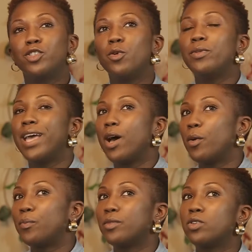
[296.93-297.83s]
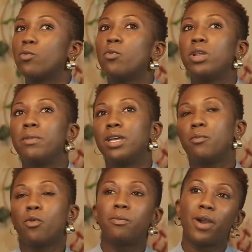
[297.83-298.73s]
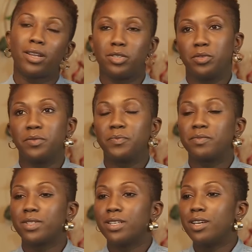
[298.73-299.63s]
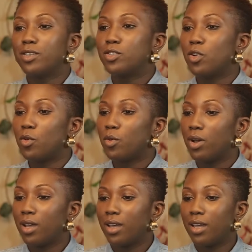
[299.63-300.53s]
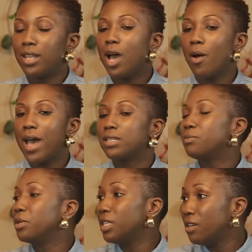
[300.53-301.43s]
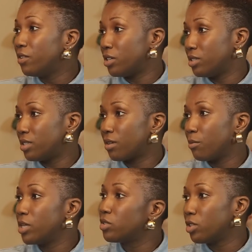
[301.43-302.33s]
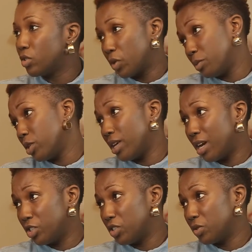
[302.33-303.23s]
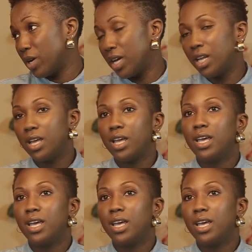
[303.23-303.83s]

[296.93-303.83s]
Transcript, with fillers: So now, so we want to make it more practical. So now, as believers, based on the scripture that I just read,